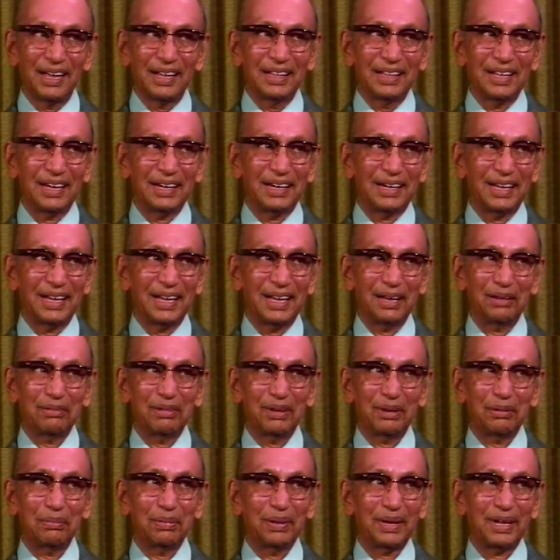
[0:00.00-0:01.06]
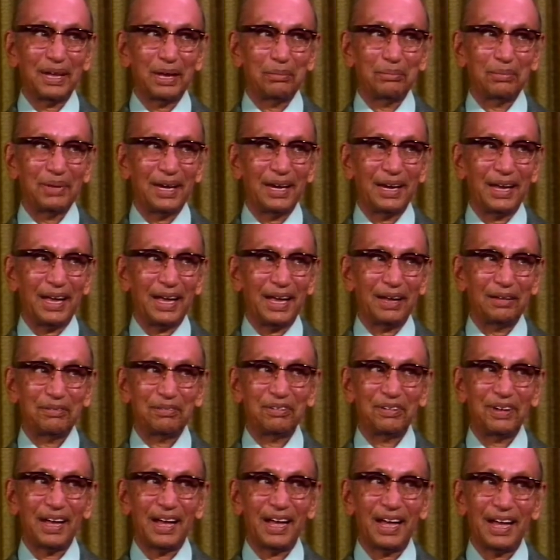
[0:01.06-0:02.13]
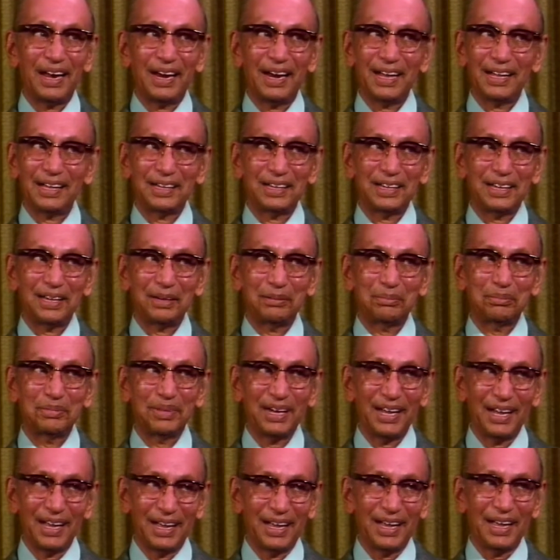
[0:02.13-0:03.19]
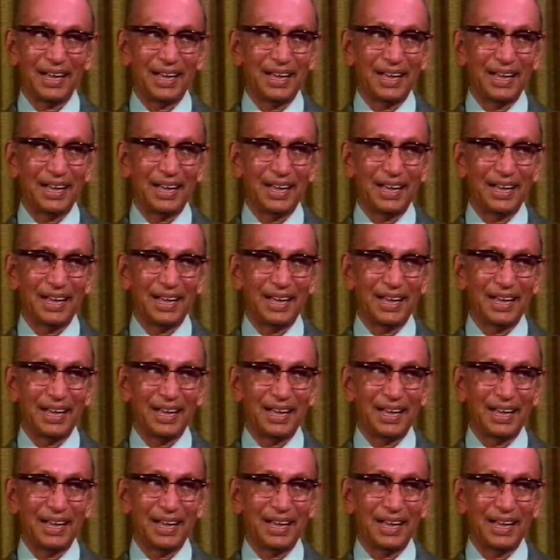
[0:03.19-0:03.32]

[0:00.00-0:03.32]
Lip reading: that he will become an FRS someday.